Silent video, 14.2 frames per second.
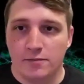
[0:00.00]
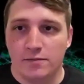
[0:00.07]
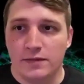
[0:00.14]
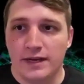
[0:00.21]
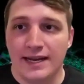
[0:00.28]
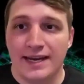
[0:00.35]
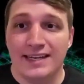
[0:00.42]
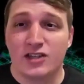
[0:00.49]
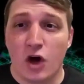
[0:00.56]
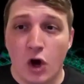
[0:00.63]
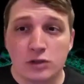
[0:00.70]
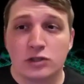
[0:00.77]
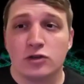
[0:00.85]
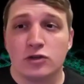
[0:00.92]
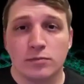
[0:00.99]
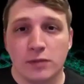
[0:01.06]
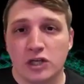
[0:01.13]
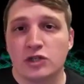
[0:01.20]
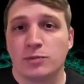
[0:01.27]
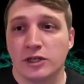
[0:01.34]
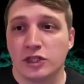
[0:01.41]
it is also
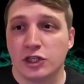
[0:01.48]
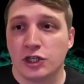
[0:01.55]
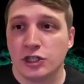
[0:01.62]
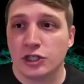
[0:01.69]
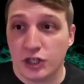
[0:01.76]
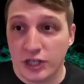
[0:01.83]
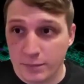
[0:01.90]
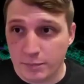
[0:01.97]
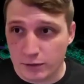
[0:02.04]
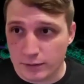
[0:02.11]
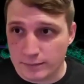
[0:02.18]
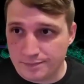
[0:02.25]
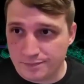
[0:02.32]
much, much cheaper.